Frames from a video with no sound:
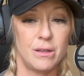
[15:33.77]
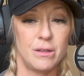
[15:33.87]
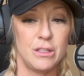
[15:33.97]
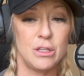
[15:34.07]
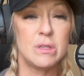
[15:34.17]

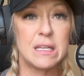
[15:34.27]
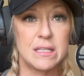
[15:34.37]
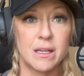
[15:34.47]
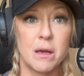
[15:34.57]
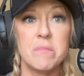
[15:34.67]
You need
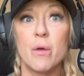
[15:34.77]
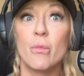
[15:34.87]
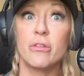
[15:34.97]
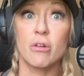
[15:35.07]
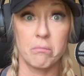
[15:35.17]
to commit
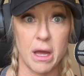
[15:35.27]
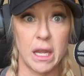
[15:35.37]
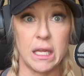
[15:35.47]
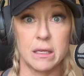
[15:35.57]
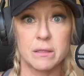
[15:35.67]
with your money.